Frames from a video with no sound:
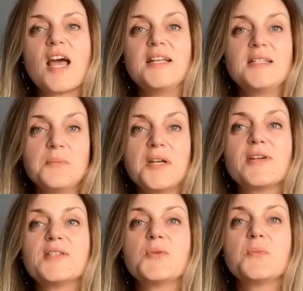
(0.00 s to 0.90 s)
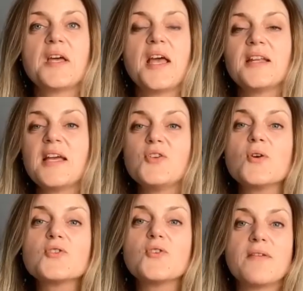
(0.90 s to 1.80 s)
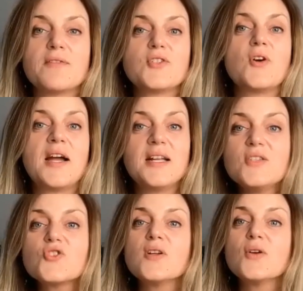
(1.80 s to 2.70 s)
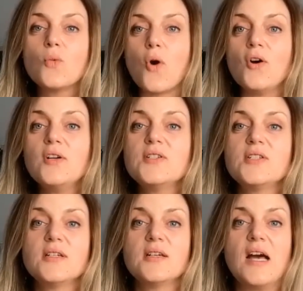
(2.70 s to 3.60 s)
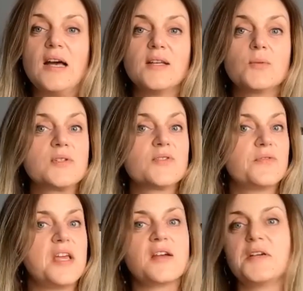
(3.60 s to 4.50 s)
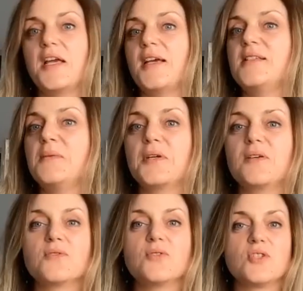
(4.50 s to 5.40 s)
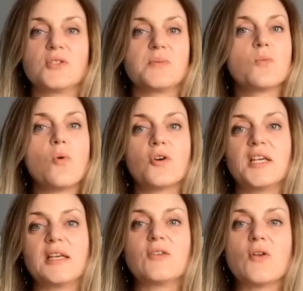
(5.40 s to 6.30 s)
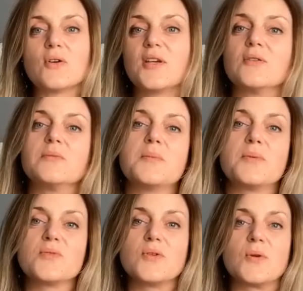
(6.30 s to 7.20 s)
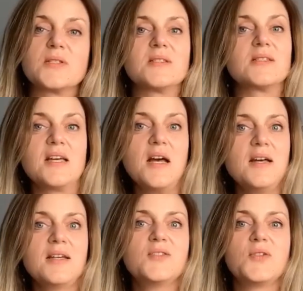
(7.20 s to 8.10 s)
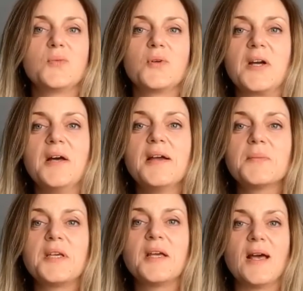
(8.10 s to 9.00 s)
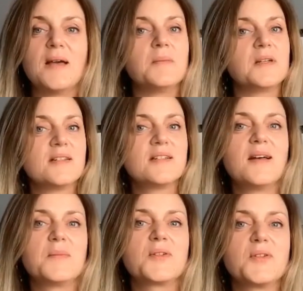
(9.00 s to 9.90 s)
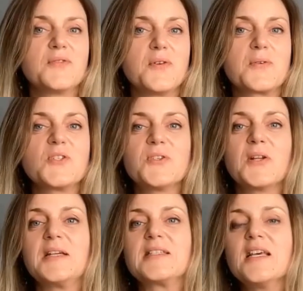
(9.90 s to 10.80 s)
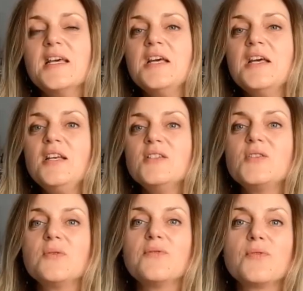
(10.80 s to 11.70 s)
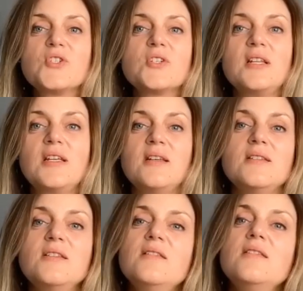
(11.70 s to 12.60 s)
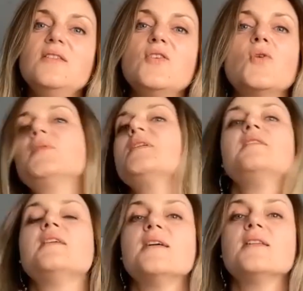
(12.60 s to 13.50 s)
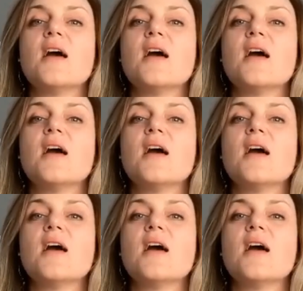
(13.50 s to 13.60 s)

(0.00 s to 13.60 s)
I did my resume and I knocked on every door. I literally walked. It was very atypical to just be walking and knocking on people's doors and saying, hi, do you want to hire me? I'm a good photojournalist. So unfortunately, nobody did.